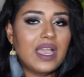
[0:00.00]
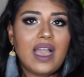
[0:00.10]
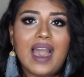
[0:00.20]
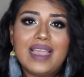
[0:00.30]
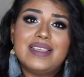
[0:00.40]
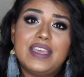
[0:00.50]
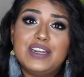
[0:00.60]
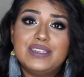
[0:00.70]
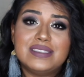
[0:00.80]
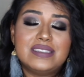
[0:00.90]

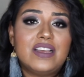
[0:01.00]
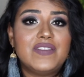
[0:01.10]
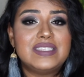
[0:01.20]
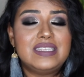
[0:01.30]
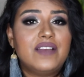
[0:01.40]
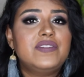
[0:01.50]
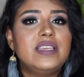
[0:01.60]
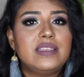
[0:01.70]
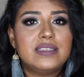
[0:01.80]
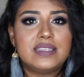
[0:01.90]
highlighters and stuff, it's
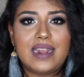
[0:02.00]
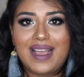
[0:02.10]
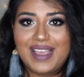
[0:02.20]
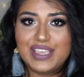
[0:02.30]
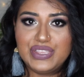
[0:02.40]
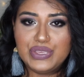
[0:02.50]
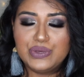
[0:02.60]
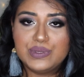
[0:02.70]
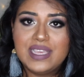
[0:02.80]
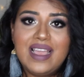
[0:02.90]
definitely things that I can
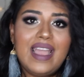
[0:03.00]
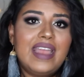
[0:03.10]
use.